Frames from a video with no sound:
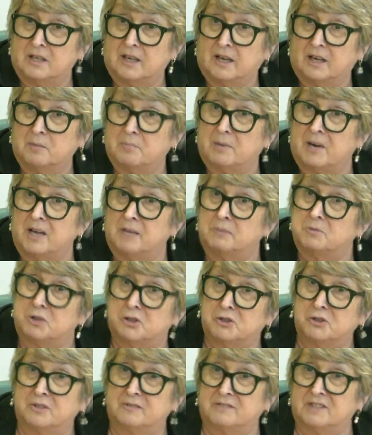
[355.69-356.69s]
and perhaps you
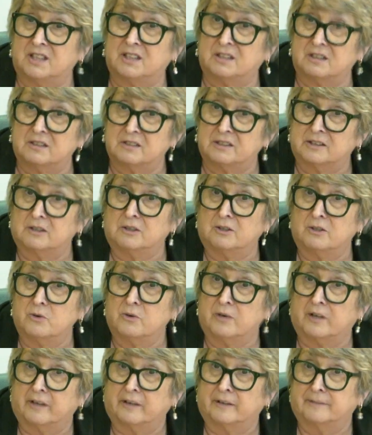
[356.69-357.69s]
should have taken a little
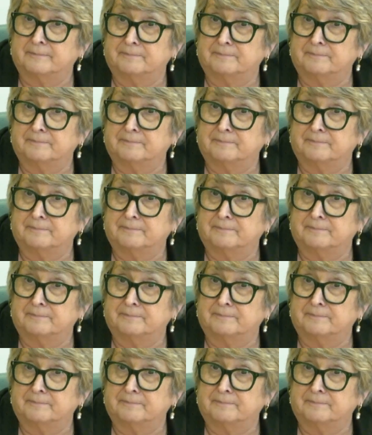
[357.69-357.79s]
longer?